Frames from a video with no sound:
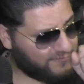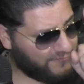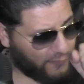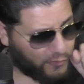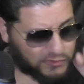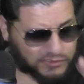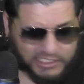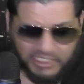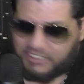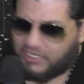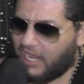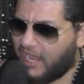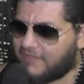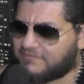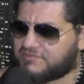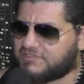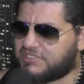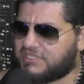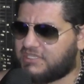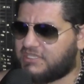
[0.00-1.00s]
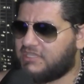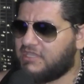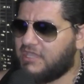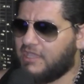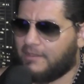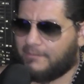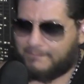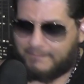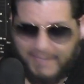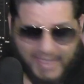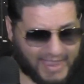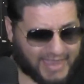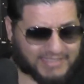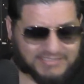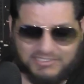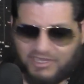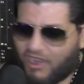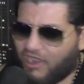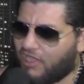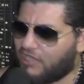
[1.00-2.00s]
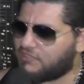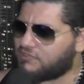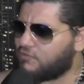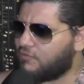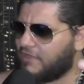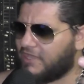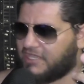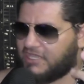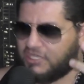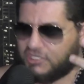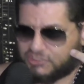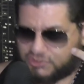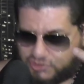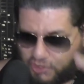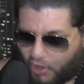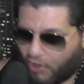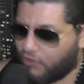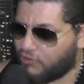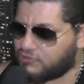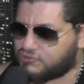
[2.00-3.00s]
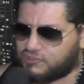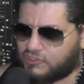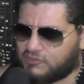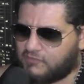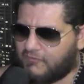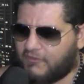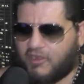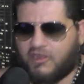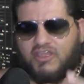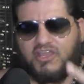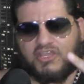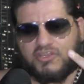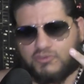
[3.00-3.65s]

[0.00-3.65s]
Volkanovski, Max Holloway, Charles Oliveira.